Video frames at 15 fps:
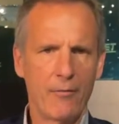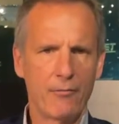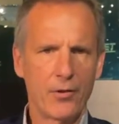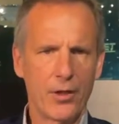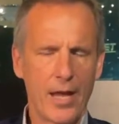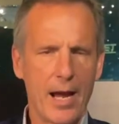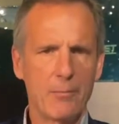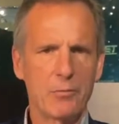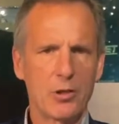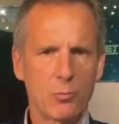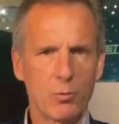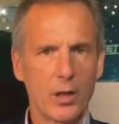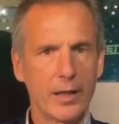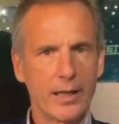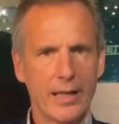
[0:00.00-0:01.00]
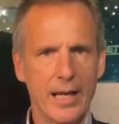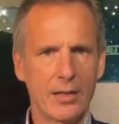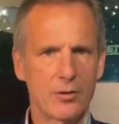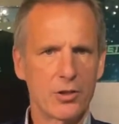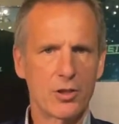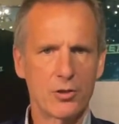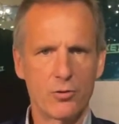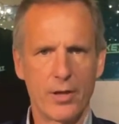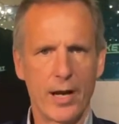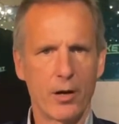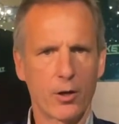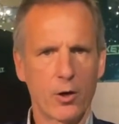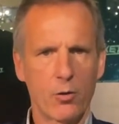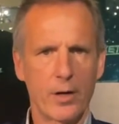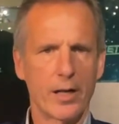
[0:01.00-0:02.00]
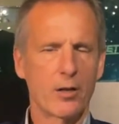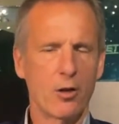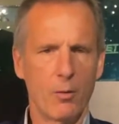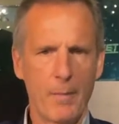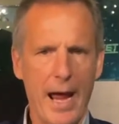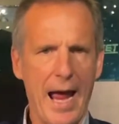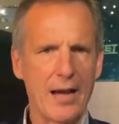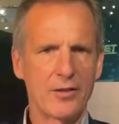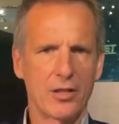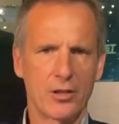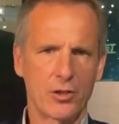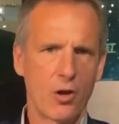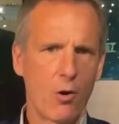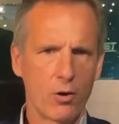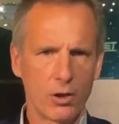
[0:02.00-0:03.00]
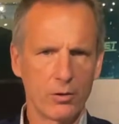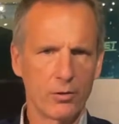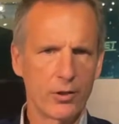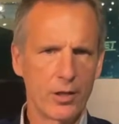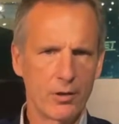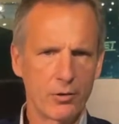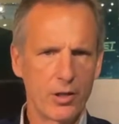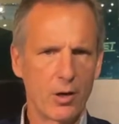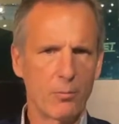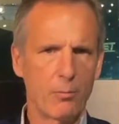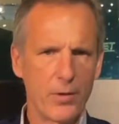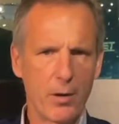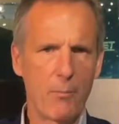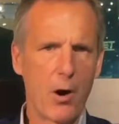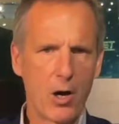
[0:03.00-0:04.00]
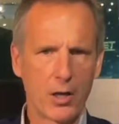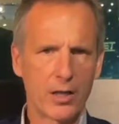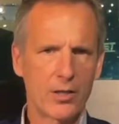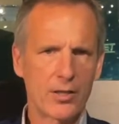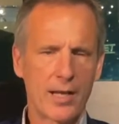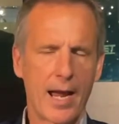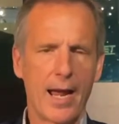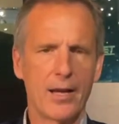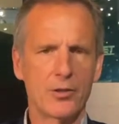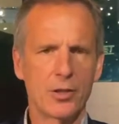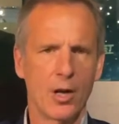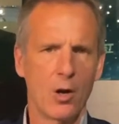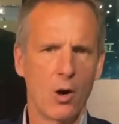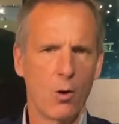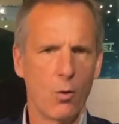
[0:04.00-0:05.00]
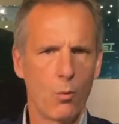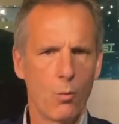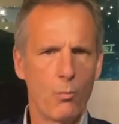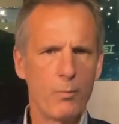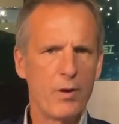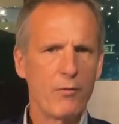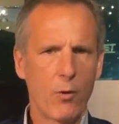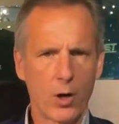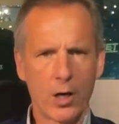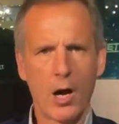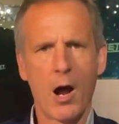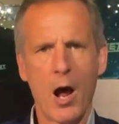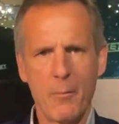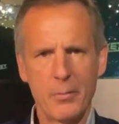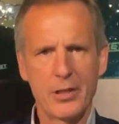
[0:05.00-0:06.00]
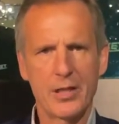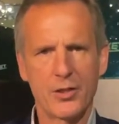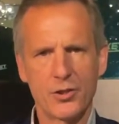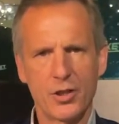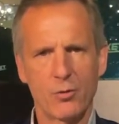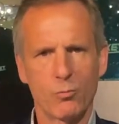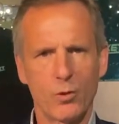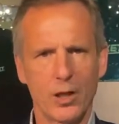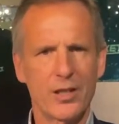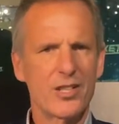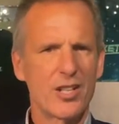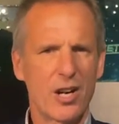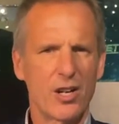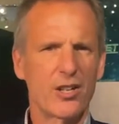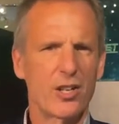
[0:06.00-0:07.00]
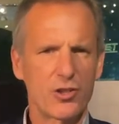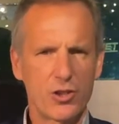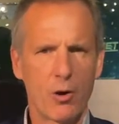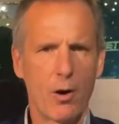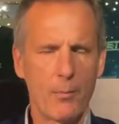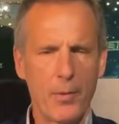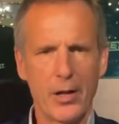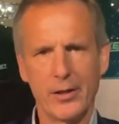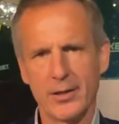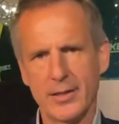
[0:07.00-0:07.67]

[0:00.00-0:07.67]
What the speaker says: for them to really get to their critical mass, their market size, before competition really started to show up on the